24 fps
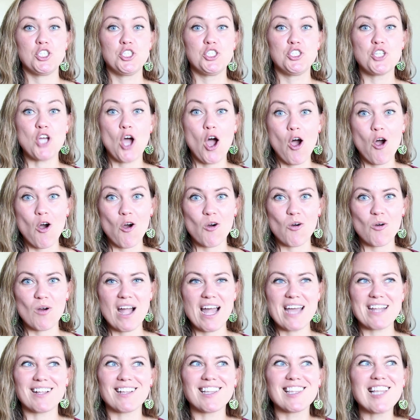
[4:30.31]
dough.
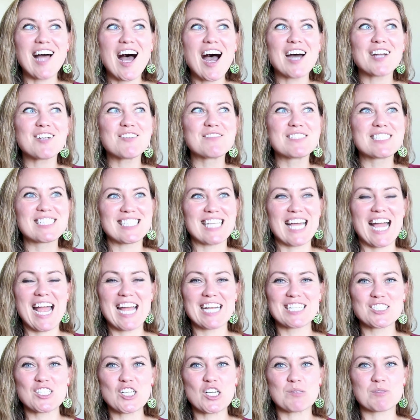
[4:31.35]
And a lot of
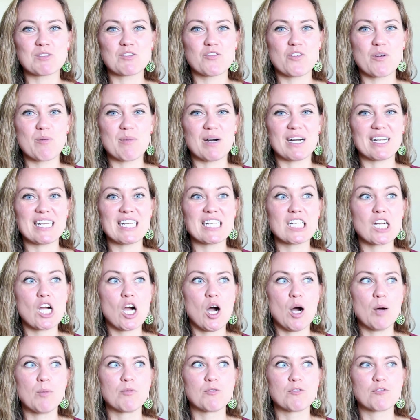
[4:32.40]
slang terms for money
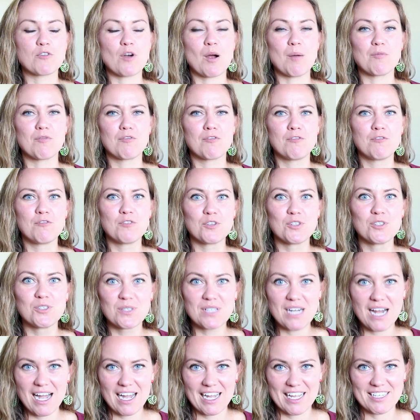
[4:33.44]
come from food
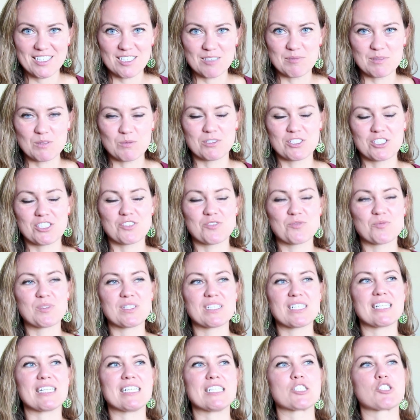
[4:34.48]
items, which is
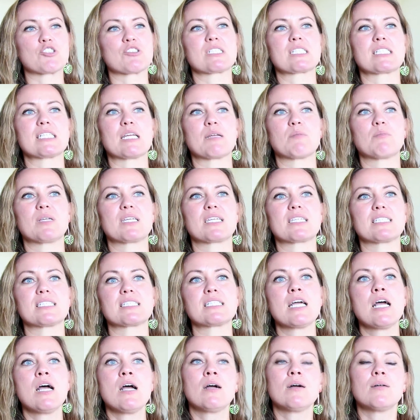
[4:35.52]
really interesting because,
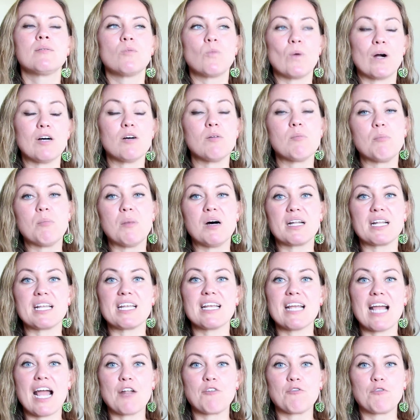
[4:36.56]
well,
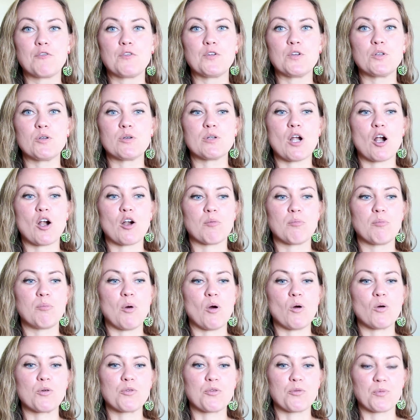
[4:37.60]
money and food are
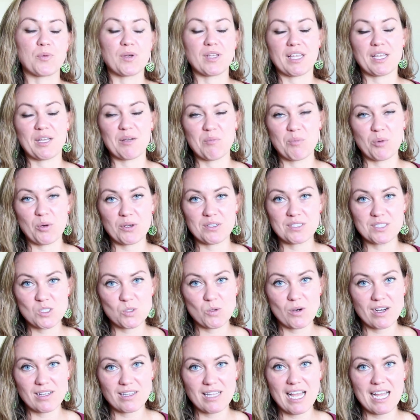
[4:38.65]
both really important to
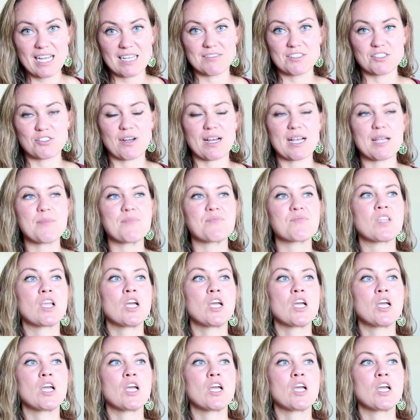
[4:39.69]
our lives, right?